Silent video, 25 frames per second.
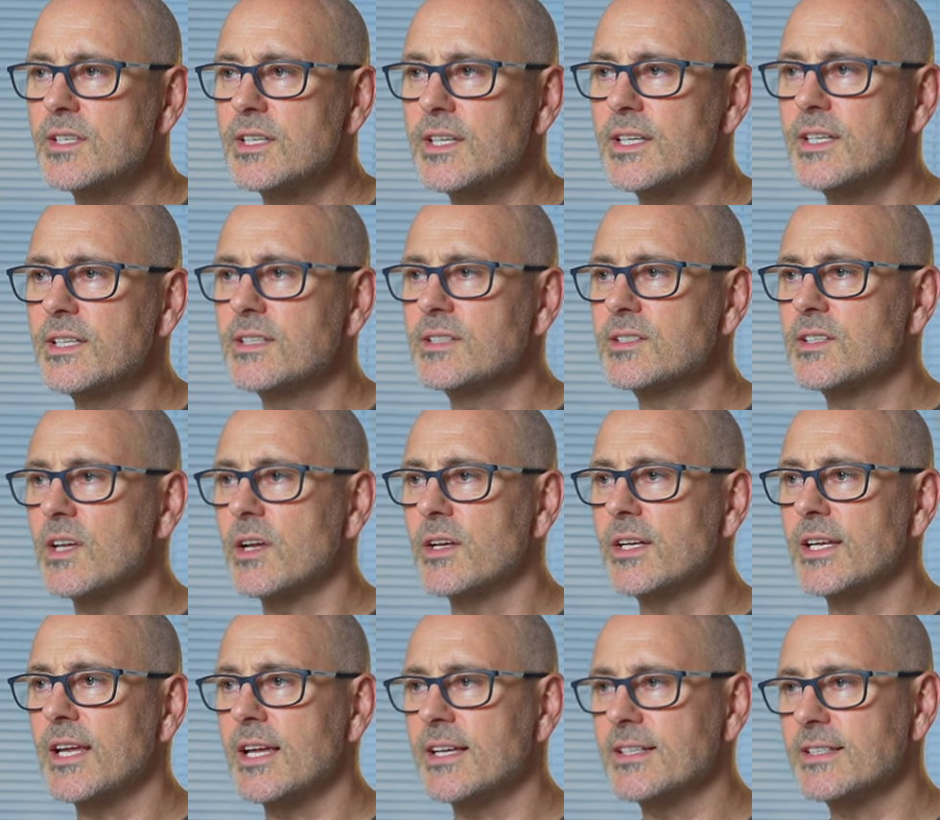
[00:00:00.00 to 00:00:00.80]
the
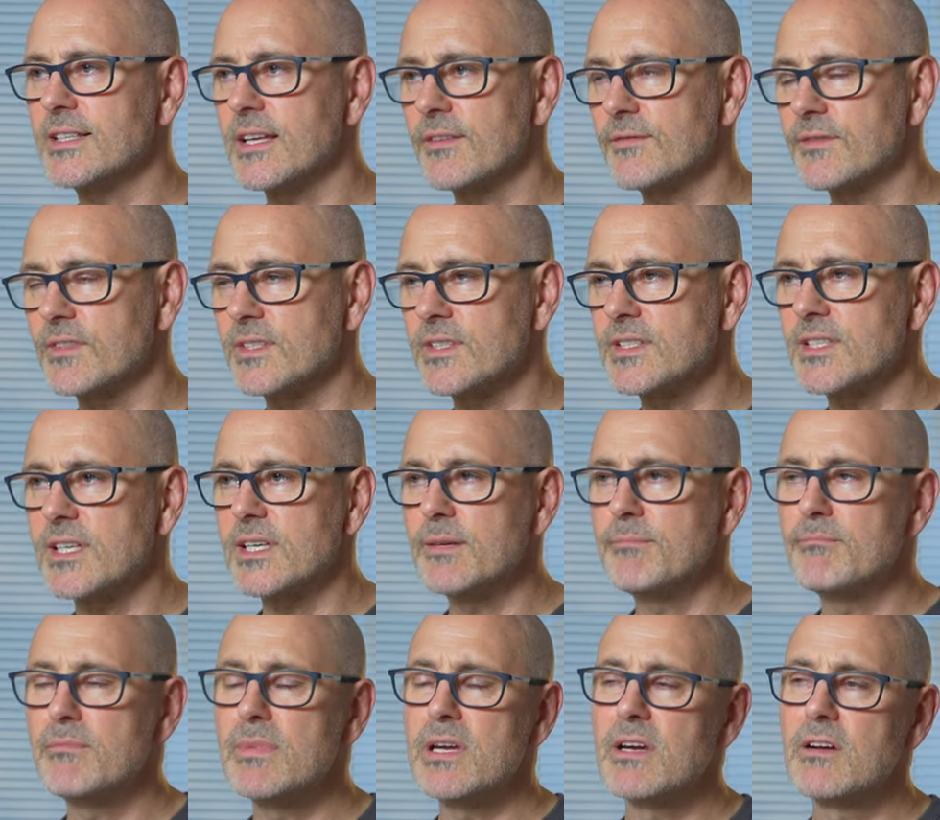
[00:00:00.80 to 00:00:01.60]
Sony
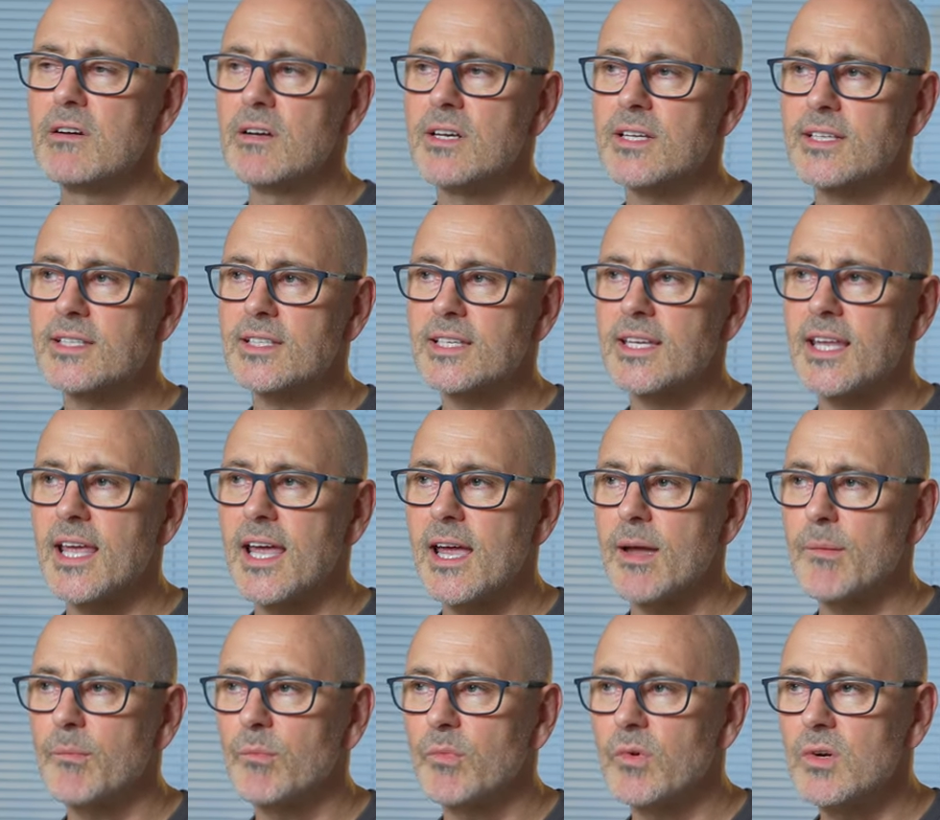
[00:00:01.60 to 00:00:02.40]
a7C mirrorless
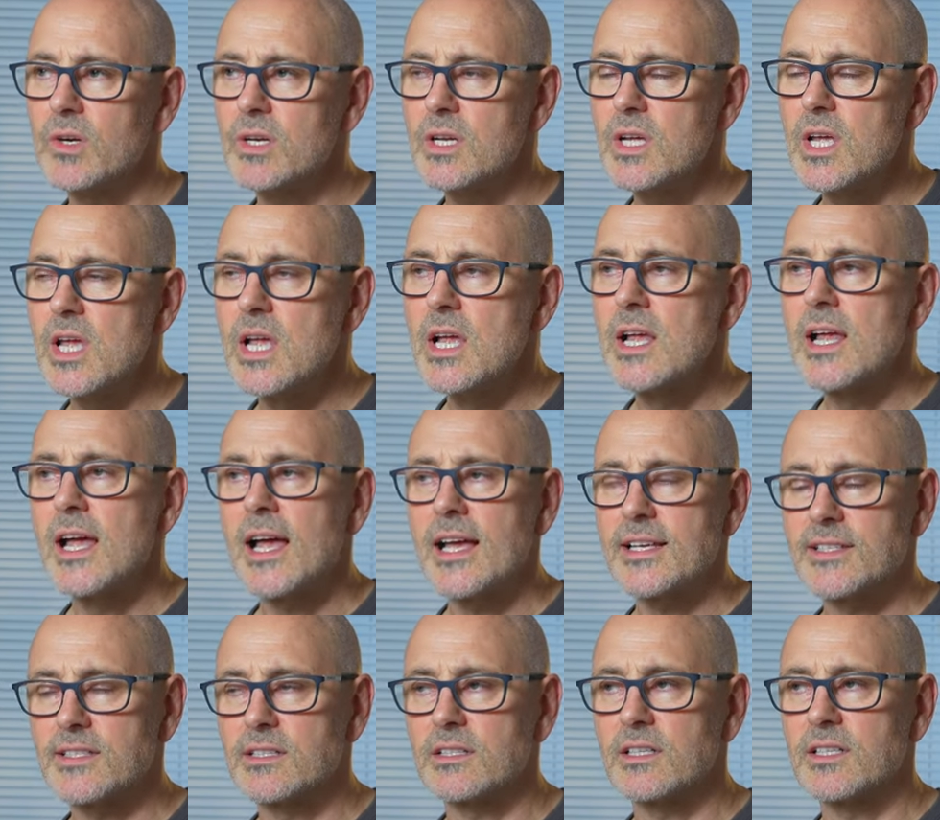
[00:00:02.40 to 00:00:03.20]
camera,
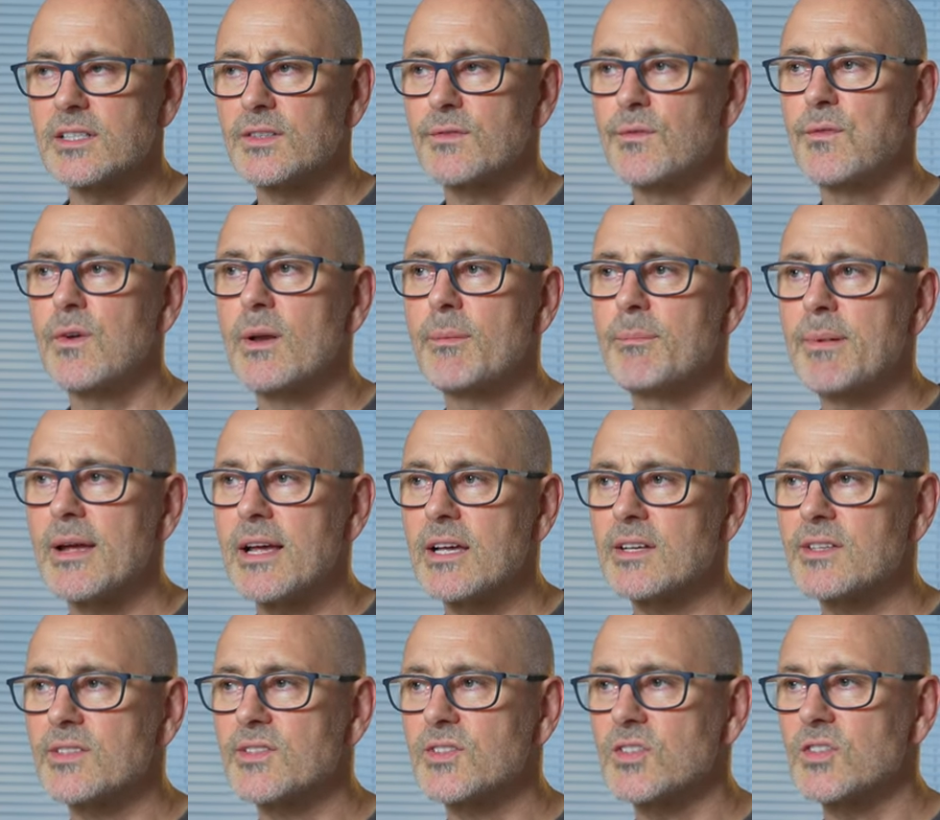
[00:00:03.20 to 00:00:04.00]
has a nice flip
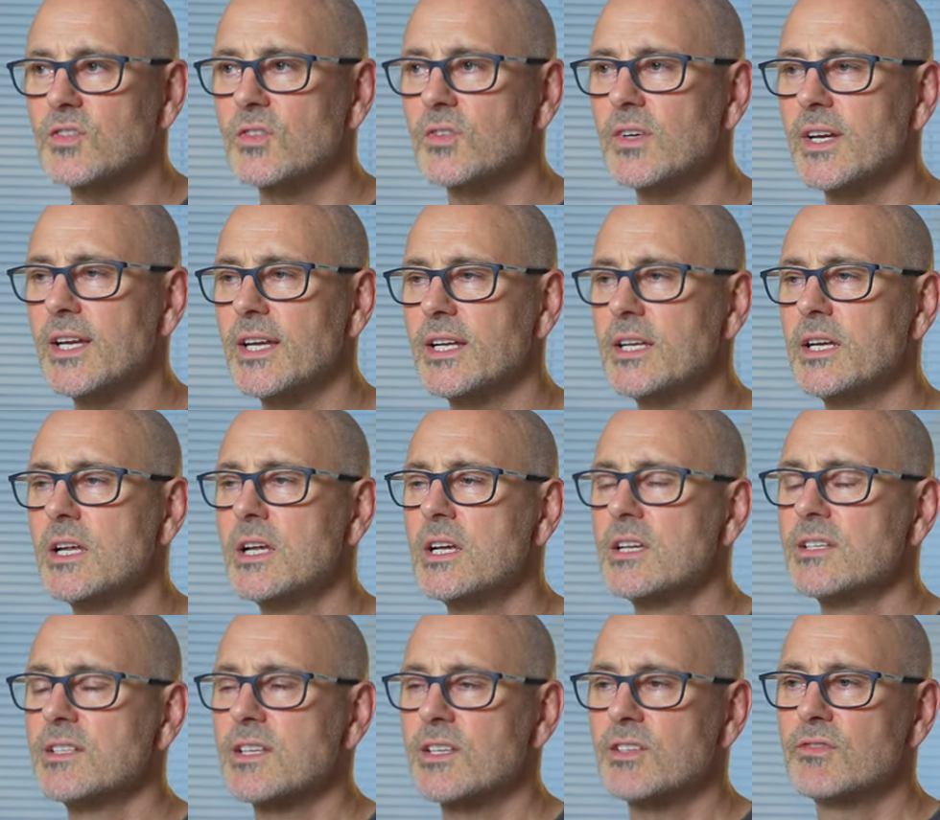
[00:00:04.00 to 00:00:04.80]
out screen,
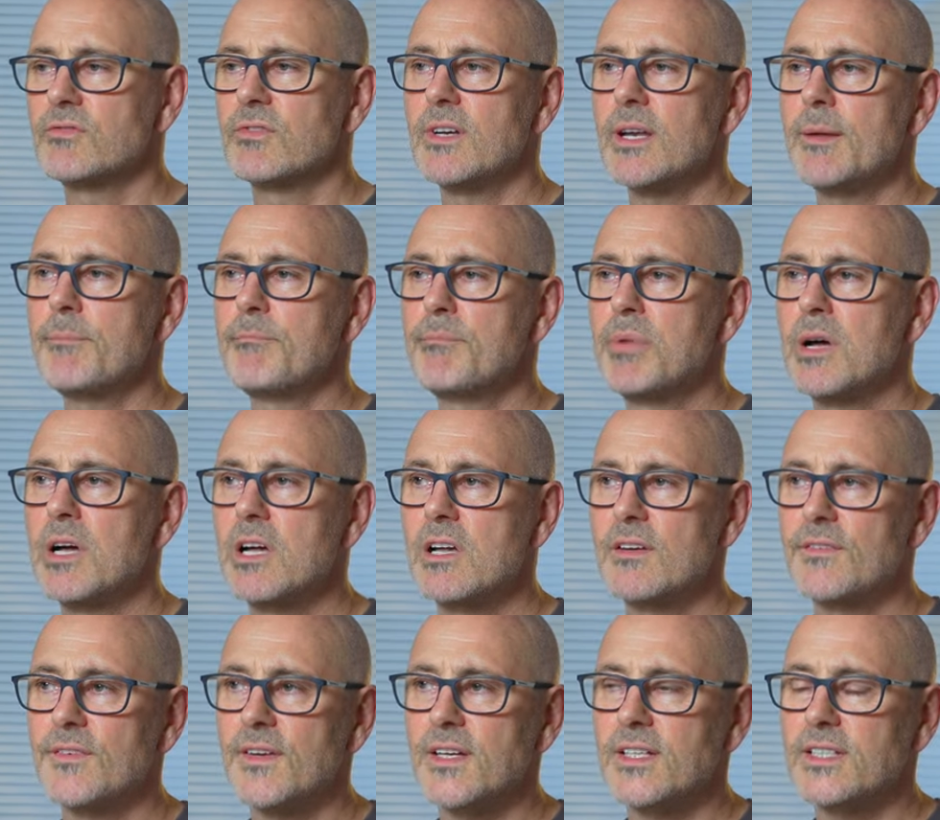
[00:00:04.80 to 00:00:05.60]
so it's really
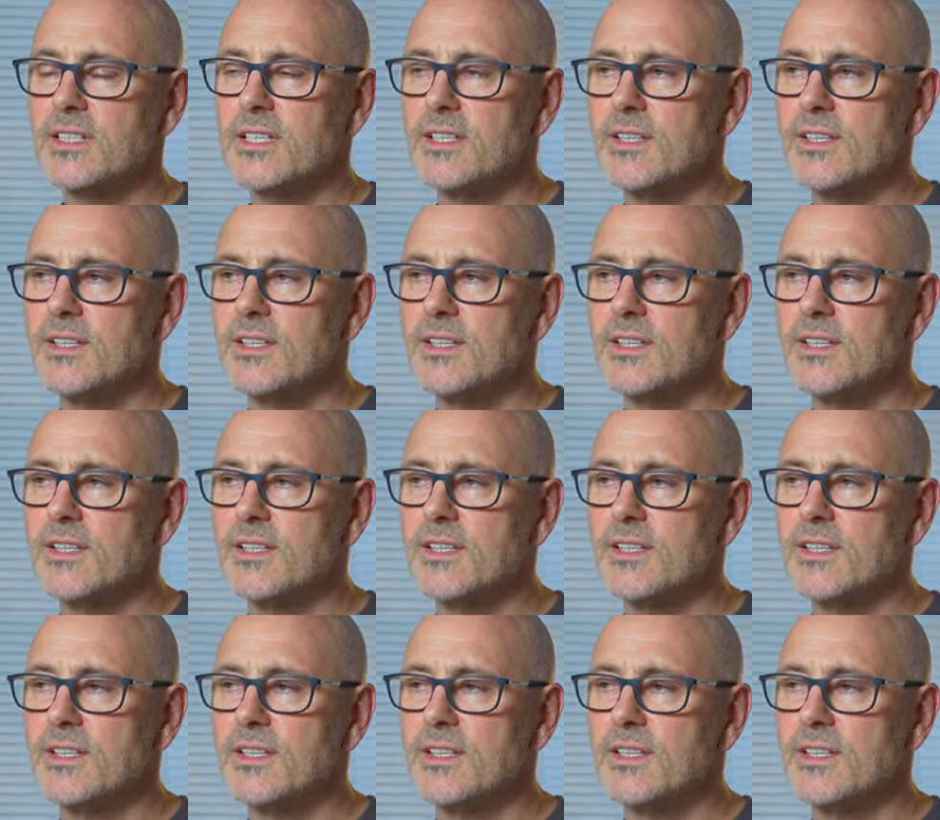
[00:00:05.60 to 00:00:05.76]
perfect